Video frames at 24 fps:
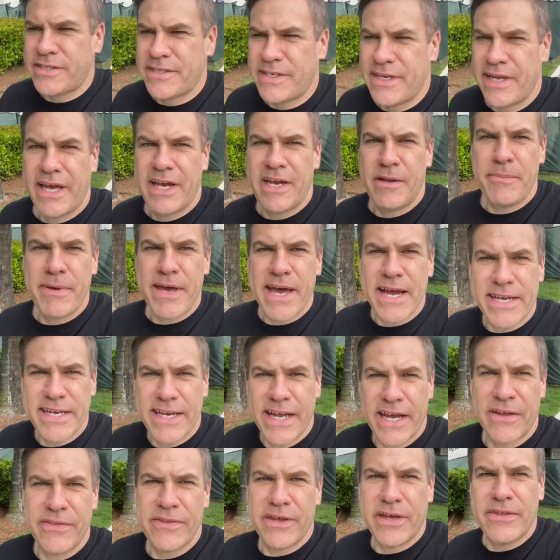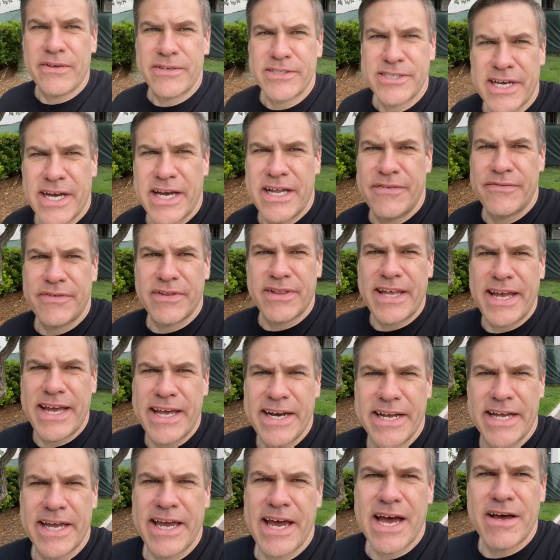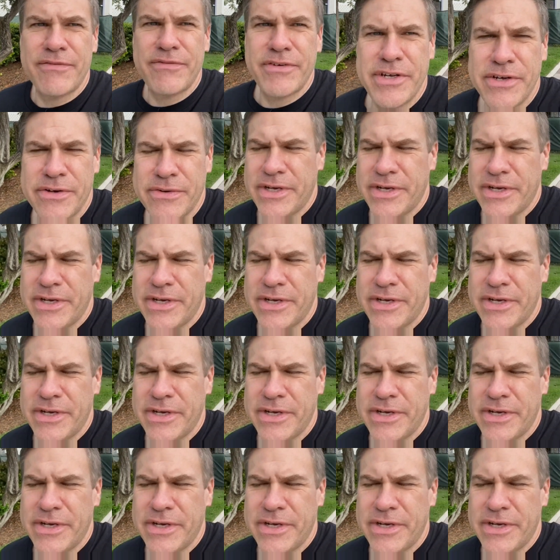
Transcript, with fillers: Headed back down the other side of Atlantic Avenue